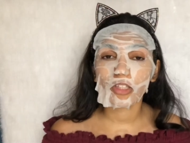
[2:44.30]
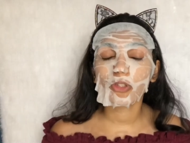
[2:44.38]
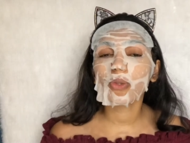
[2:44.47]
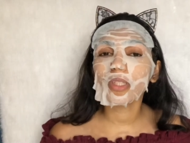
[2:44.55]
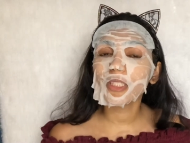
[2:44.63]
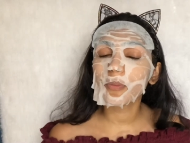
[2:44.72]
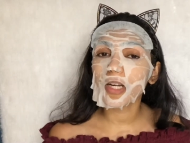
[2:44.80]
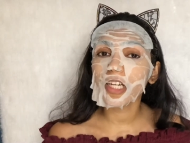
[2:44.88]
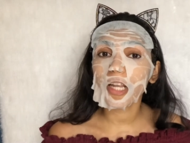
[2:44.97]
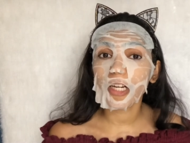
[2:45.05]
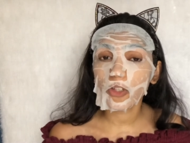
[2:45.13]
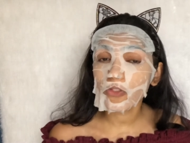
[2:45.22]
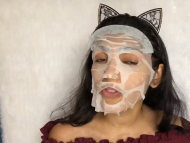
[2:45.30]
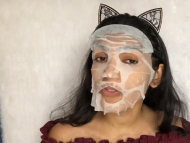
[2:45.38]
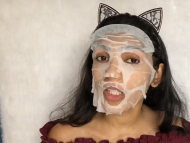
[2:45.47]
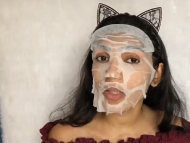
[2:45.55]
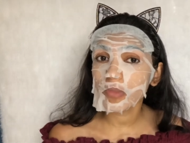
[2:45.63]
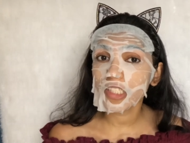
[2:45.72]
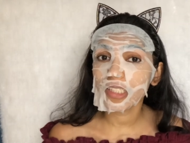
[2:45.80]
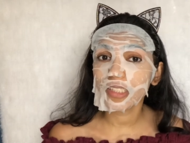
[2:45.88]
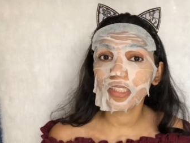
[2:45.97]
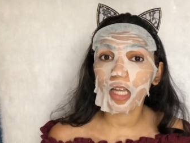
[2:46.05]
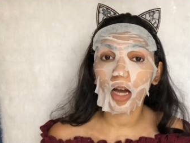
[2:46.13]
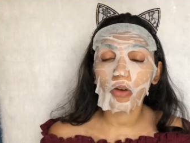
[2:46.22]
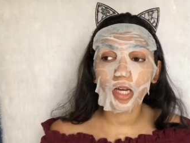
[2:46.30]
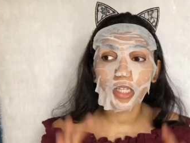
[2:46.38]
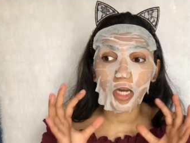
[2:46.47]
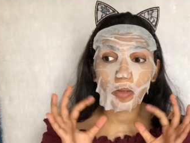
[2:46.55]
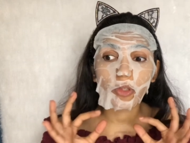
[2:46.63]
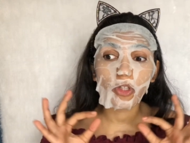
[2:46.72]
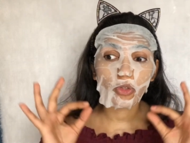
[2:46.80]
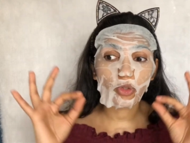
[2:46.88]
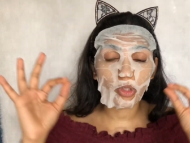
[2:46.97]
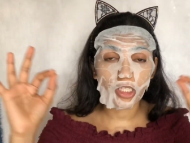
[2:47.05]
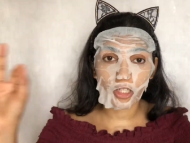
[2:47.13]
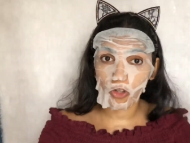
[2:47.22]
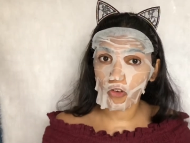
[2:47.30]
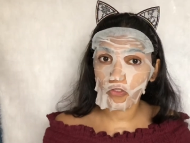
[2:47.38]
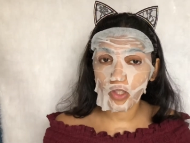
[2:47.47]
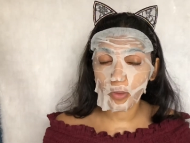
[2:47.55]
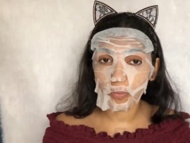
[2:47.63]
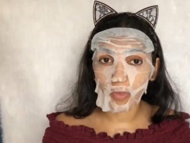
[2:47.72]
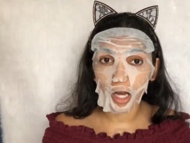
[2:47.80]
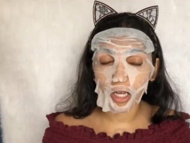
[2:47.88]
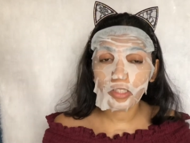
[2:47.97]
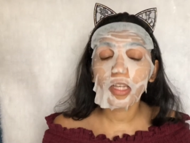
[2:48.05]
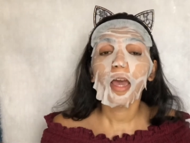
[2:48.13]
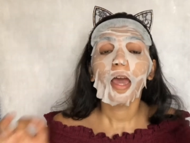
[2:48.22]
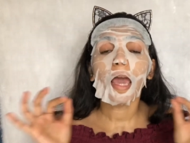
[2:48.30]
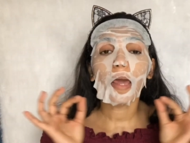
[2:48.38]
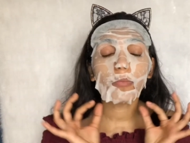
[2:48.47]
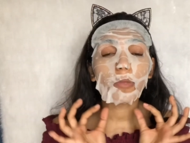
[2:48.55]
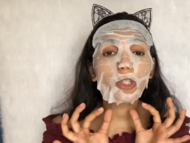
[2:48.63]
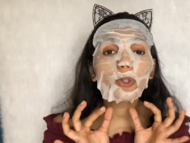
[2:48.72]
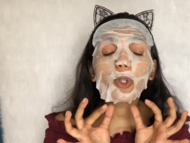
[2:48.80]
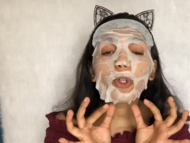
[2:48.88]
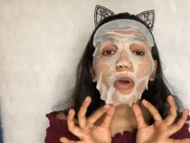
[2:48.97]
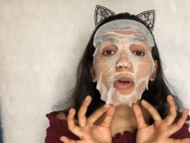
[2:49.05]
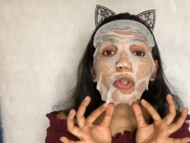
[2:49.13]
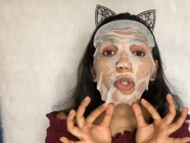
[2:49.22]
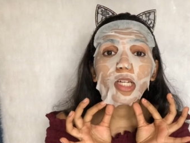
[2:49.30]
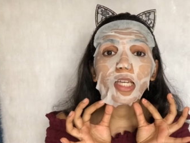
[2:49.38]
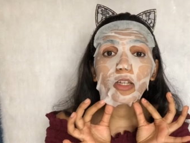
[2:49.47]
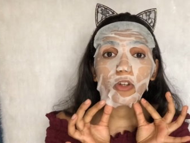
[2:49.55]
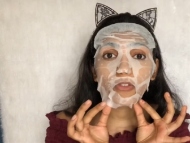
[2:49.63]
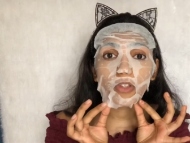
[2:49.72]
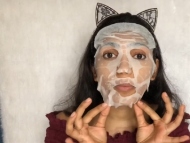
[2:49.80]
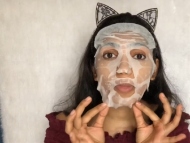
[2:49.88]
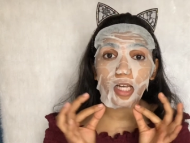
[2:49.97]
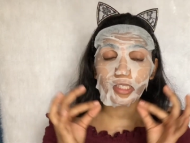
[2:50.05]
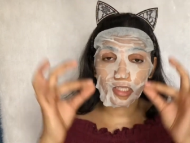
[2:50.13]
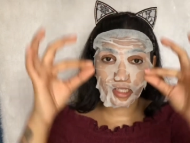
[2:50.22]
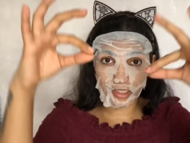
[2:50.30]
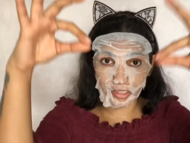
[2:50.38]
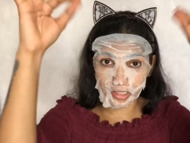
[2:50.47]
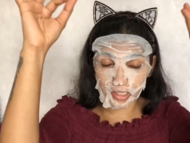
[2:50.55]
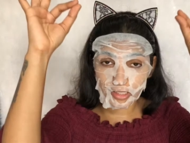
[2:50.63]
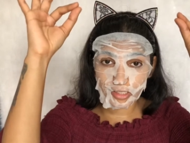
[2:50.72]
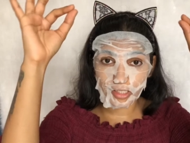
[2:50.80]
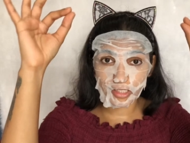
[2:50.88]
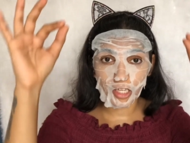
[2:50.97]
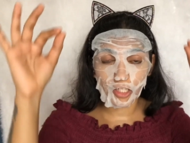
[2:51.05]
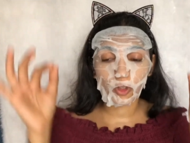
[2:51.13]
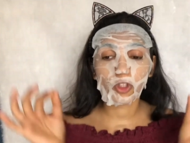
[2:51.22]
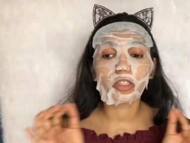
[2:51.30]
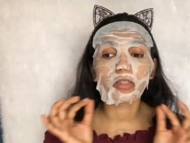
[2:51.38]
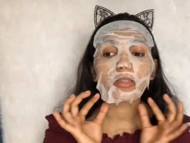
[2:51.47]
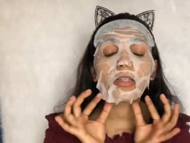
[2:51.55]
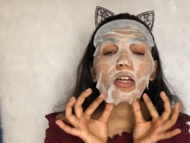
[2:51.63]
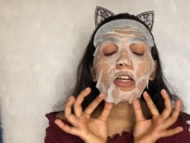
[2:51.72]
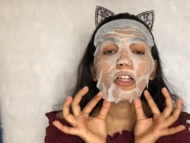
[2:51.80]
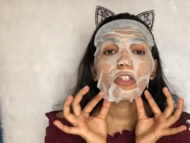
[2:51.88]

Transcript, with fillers: So it's been 10 to 15 minutes now and I'm going to take off the mask. And make sure you have to take off the mask in this direction.